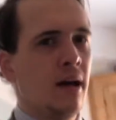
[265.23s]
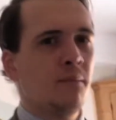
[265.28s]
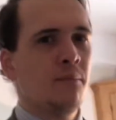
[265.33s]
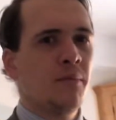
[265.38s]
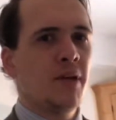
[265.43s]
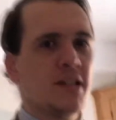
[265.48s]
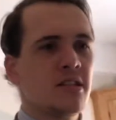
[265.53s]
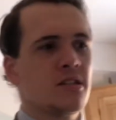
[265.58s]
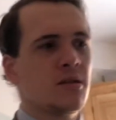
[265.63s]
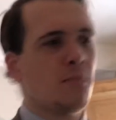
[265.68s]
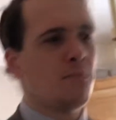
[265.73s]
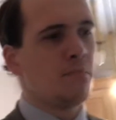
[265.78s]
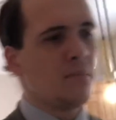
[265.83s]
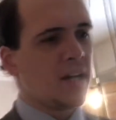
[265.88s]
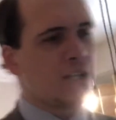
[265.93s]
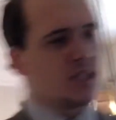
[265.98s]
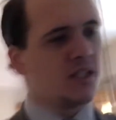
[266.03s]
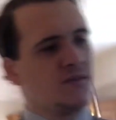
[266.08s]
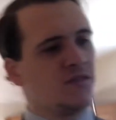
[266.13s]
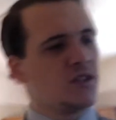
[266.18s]
It's a
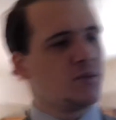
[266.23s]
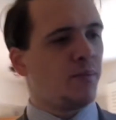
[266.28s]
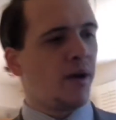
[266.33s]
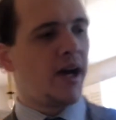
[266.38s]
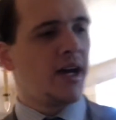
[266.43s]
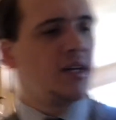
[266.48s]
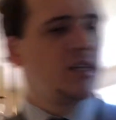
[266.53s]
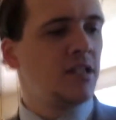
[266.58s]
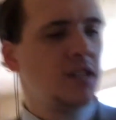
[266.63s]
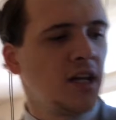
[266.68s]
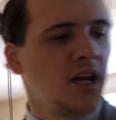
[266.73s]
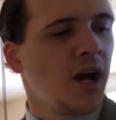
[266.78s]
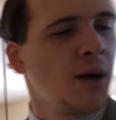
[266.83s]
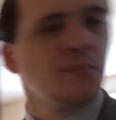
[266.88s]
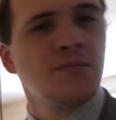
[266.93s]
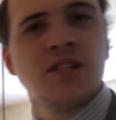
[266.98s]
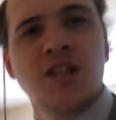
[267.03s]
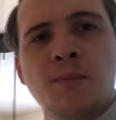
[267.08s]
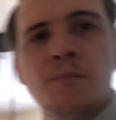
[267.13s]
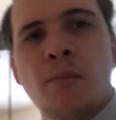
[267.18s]
massive space. It
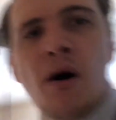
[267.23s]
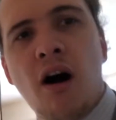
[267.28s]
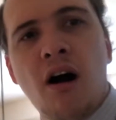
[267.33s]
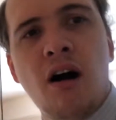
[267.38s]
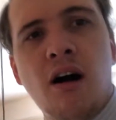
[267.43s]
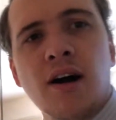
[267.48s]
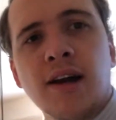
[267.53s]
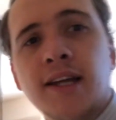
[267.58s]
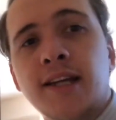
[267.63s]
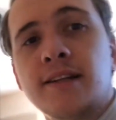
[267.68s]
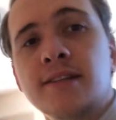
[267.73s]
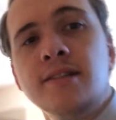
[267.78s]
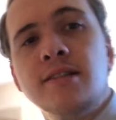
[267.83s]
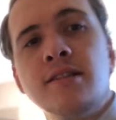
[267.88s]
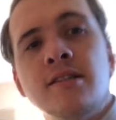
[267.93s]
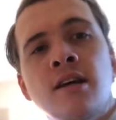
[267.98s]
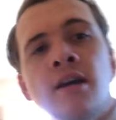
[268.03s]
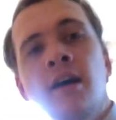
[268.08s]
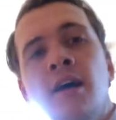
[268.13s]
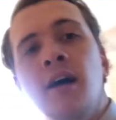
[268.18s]
comes in behind
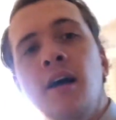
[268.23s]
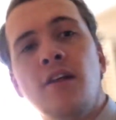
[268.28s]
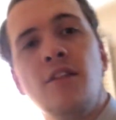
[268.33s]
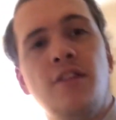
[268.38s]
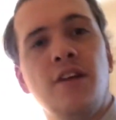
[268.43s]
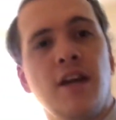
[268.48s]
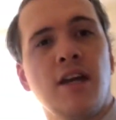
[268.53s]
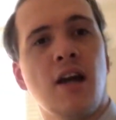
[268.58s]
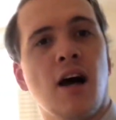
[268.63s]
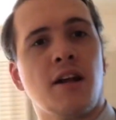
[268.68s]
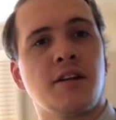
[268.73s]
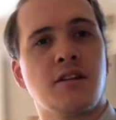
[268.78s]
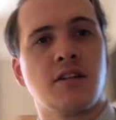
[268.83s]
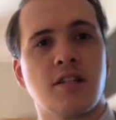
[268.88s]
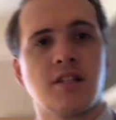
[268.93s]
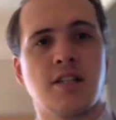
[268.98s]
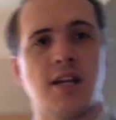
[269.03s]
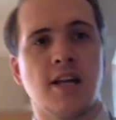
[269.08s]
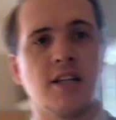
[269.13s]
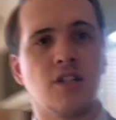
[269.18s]
the
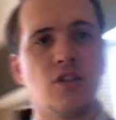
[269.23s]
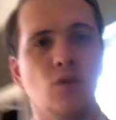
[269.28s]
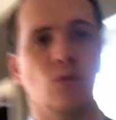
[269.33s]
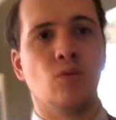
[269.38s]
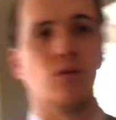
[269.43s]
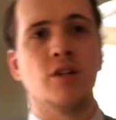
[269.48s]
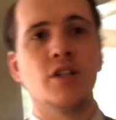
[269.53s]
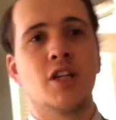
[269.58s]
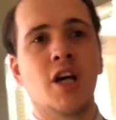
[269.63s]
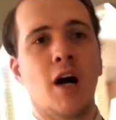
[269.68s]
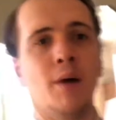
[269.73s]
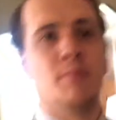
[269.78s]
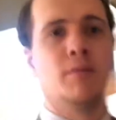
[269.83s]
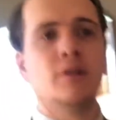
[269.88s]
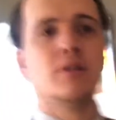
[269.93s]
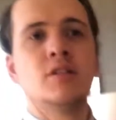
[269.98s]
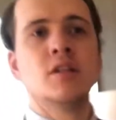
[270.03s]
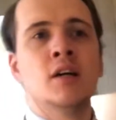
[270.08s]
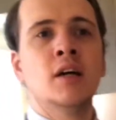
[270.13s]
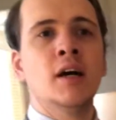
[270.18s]
understair storage
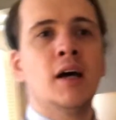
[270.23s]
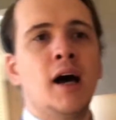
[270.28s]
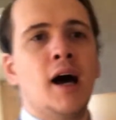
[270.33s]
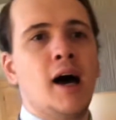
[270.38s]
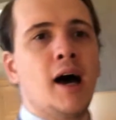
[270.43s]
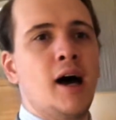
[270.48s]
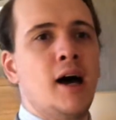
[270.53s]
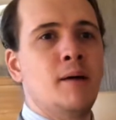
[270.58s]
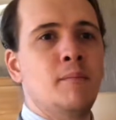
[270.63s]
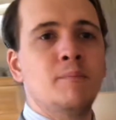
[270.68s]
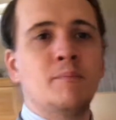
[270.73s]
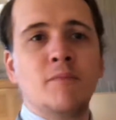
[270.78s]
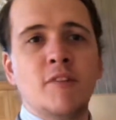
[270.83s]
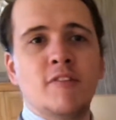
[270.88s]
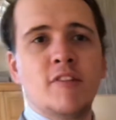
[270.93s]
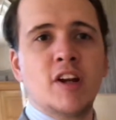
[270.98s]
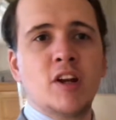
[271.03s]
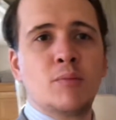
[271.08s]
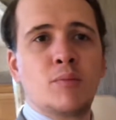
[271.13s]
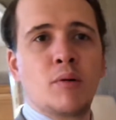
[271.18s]
cupboard. The
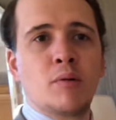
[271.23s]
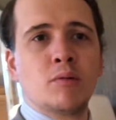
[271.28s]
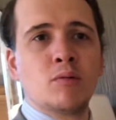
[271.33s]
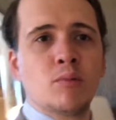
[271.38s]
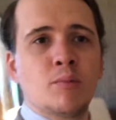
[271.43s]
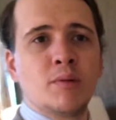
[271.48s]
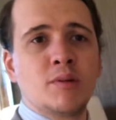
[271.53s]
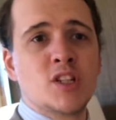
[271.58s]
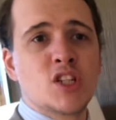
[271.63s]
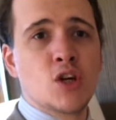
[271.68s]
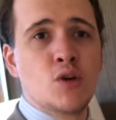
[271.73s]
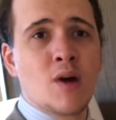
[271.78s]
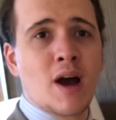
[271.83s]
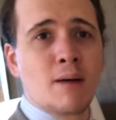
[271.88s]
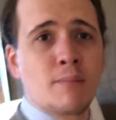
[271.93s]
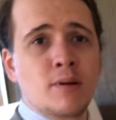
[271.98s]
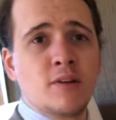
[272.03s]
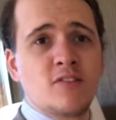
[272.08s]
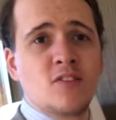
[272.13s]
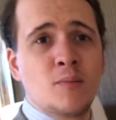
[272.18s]
vendor probably wouldn't be too
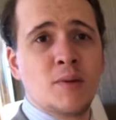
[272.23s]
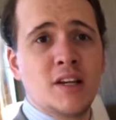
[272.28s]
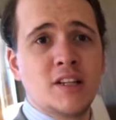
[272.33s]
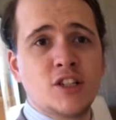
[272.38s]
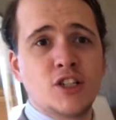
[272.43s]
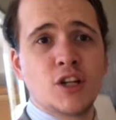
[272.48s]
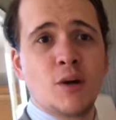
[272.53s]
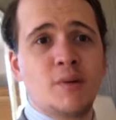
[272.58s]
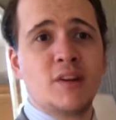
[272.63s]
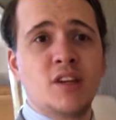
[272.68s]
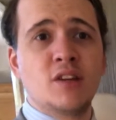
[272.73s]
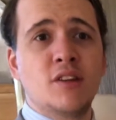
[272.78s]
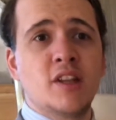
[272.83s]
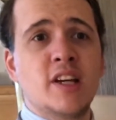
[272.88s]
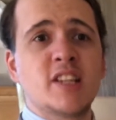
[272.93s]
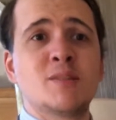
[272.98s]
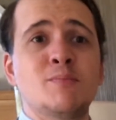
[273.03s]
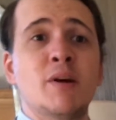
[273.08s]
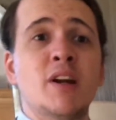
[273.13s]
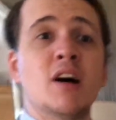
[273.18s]
happy for me showing you this,
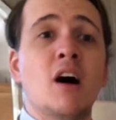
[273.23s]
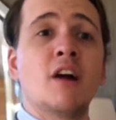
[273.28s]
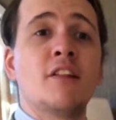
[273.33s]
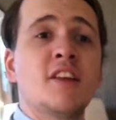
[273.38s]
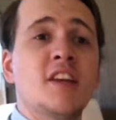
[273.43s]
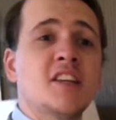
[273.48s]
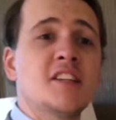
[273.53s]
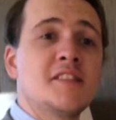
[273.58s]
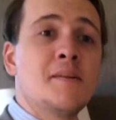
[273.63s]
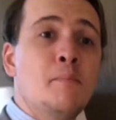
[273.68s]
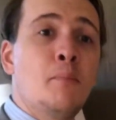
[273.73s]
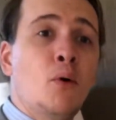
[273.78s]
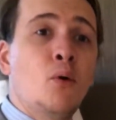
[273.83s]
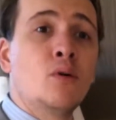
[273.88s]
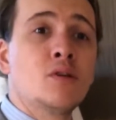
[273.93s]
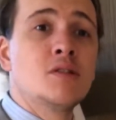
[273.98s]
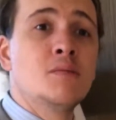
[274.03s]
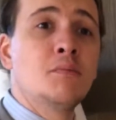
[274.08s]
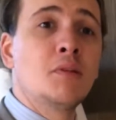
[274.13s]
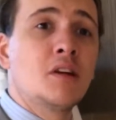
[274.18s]
but I think it's
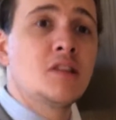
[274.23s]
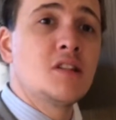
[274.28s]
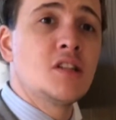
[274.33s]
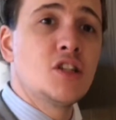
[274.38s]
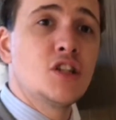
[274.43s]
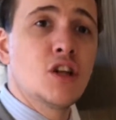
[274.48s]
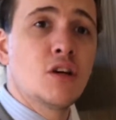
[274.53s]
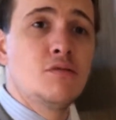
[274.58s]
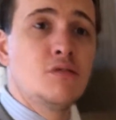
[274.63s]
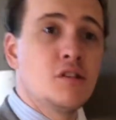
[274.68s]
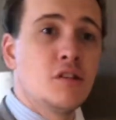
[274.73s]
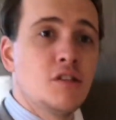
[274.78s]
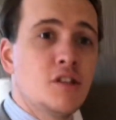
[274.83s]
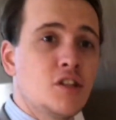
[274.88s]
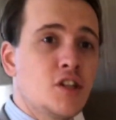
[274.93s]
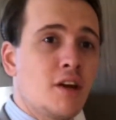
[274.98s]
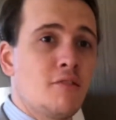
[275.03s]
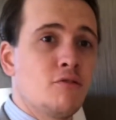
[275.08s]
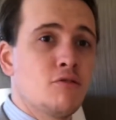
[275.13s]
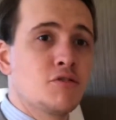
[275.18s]
important because it shows you the
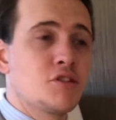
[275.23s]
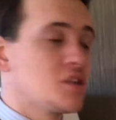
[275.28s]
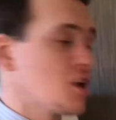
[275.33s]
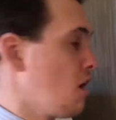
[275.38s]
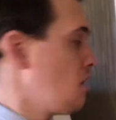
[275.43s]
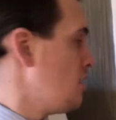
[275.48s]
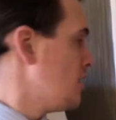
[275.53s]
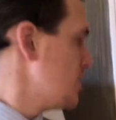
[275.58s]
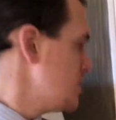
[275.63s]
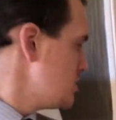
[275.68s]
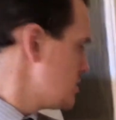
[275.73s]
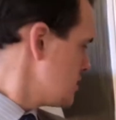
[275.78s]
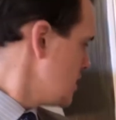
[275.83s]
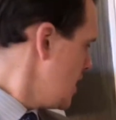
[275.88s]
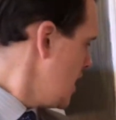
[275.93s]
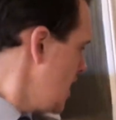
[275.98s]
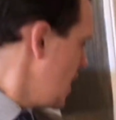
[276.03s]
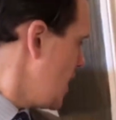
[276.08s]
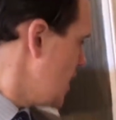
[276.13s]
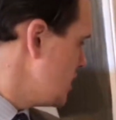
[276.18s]
general size.
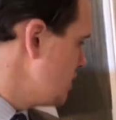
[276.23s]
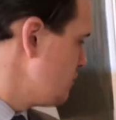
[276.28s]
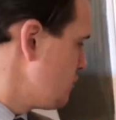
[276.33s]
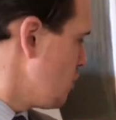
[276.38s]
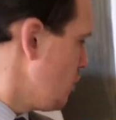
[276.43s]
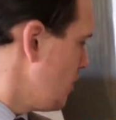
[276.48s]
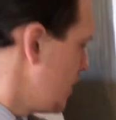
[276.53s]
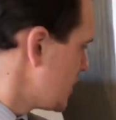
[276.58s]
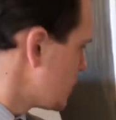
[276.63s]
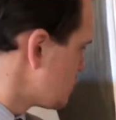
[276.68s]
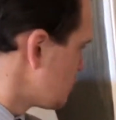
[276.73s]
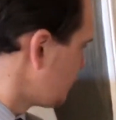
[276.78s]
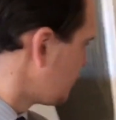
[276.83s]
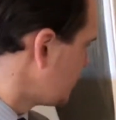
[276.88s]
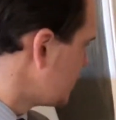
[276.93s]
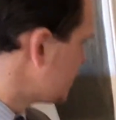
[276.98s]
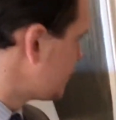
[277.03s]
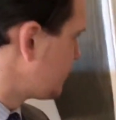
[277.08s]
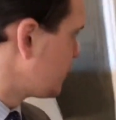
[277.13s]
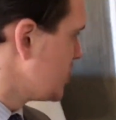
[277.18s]
And you've got an extra fridge
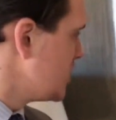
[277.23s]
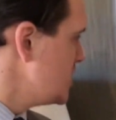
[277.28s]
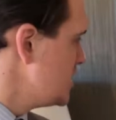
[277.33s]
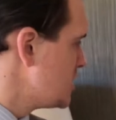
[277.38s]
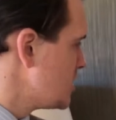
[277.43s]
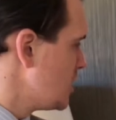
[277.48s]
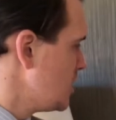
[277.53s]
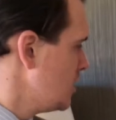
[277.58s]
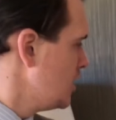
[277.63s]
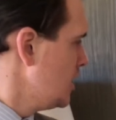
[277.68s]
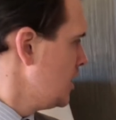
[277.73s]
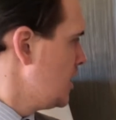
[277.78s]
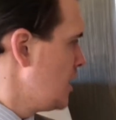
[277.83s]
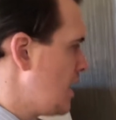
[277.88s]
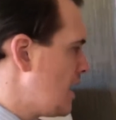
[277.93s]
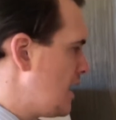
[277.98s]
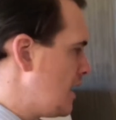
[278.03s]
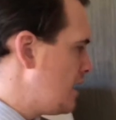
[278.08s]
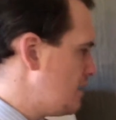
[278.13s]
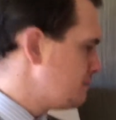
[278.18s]
freezer,
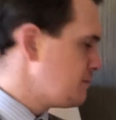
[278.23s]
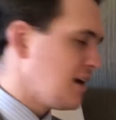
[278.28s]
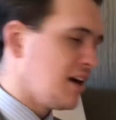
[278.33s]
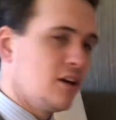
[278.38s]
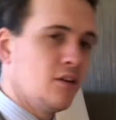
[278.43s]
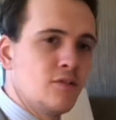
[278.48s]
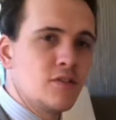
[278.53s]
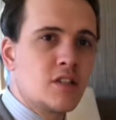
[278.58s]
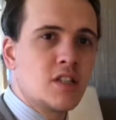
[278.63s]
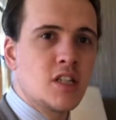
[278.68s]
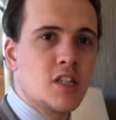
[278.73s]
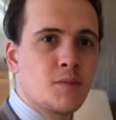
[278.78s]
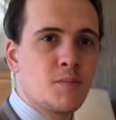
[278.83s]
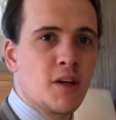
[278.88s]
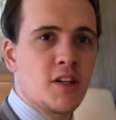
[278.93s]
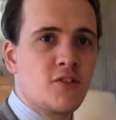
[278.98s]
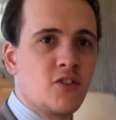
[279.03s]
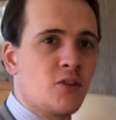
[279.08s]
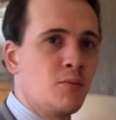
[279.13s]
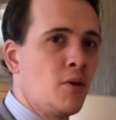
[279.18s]
and obviously space
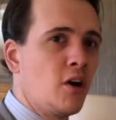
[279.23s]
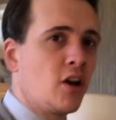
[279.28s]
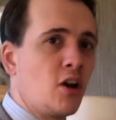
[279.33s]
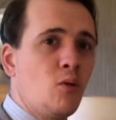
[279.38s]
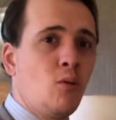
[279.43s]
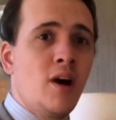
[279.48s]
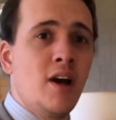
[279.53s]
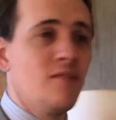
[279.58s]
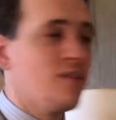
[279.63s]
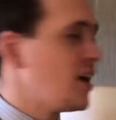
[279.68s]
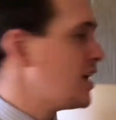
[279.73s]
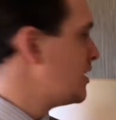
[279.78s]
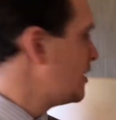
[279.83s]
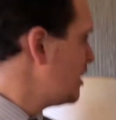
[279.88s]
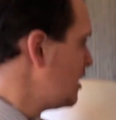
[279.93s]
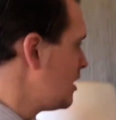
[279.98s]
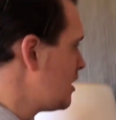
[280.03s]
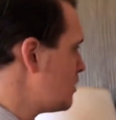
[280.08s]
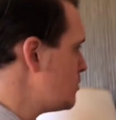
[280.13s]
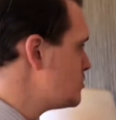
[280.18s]
for a microwave and
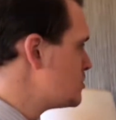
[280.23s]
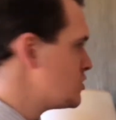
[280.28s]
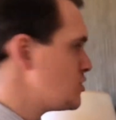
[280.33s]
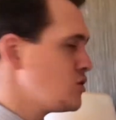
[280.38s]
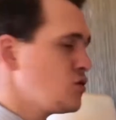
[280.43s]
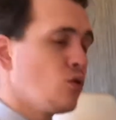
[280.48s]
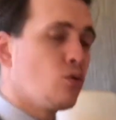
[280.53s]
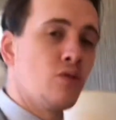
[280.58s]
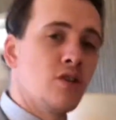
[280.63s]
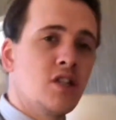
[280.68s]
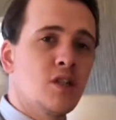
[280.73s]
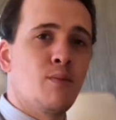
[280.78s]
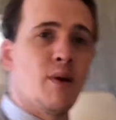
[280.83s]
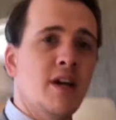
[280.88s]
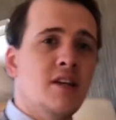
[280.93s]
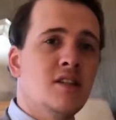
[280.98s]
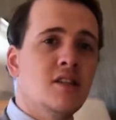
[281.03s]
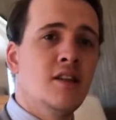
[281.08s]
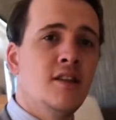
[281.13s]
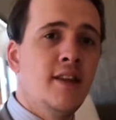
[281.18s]
loads of storage
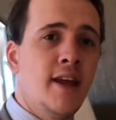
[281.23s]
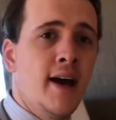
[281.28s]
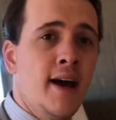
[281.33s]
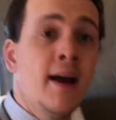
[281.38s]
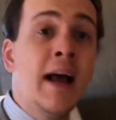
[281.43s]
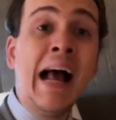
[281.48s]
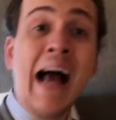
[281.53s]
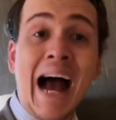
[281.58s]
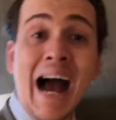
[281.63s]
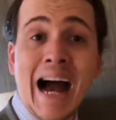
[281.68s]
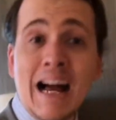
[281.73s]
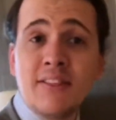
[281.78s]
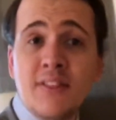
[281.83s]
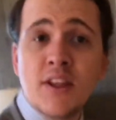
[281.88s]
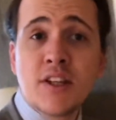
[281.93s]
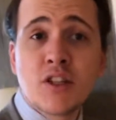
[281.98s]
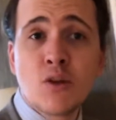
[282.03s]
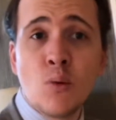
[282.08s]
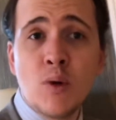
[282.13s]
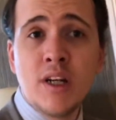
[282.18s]
space in there. And
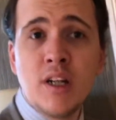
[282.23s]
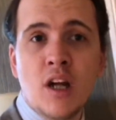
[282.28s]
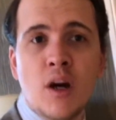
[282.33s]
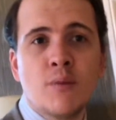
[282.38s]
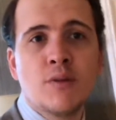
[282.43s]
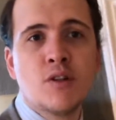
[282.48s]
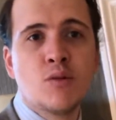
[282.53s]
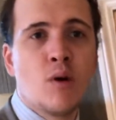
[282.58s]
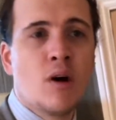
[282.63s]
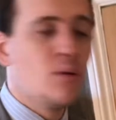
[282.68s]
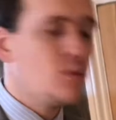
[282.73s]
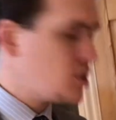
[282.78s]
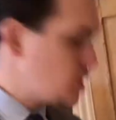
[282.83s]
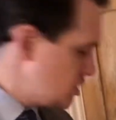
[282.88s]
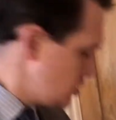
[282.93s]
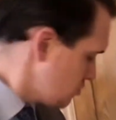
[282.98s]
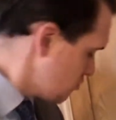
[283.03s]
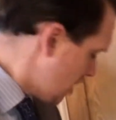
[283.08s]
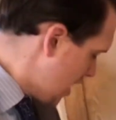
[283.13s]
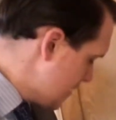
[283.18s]
there's a window as well, which is
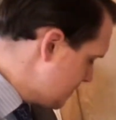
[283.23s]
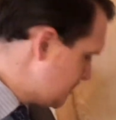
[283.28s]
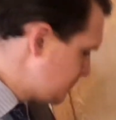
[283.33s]
great.